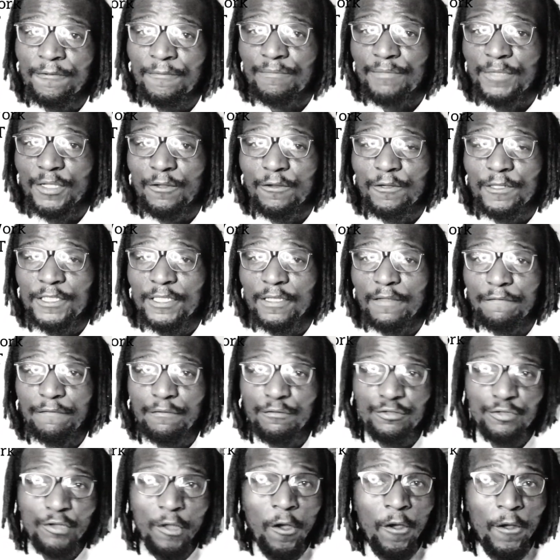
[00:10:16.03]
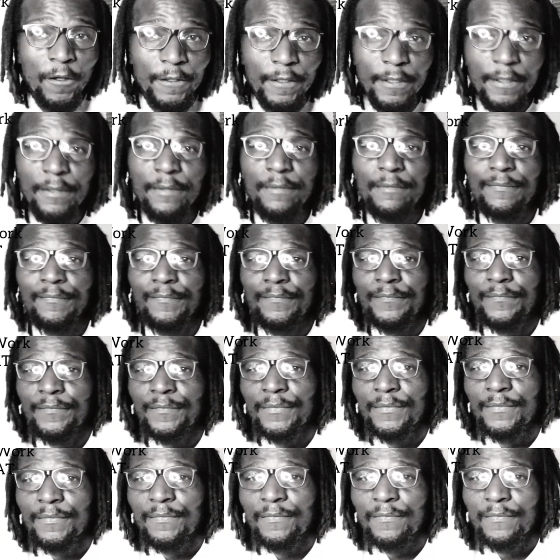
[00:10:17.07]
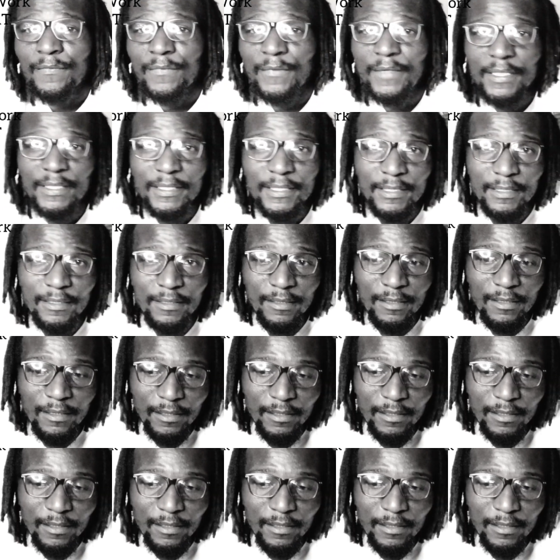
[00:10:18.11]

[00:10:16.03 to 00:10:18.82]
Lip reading: Because if you don't, this